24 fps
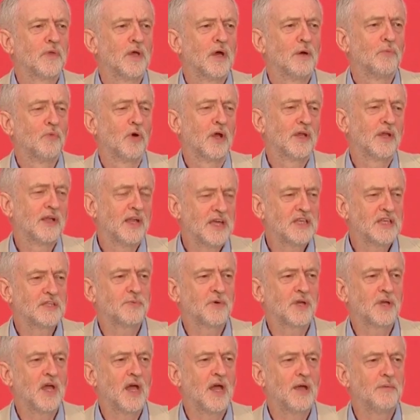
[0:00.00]
and what later
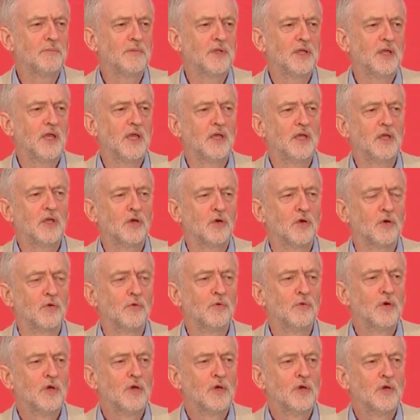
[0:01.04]
became the
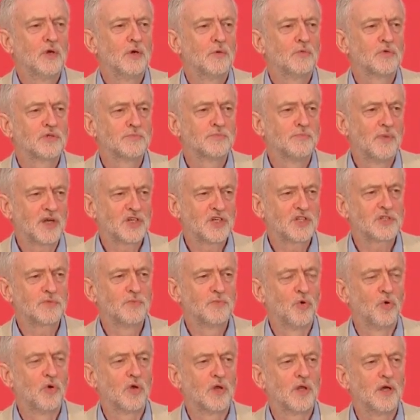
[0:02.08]
EU was much
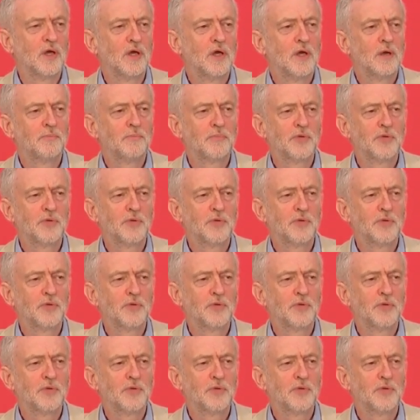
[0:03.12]
smaller,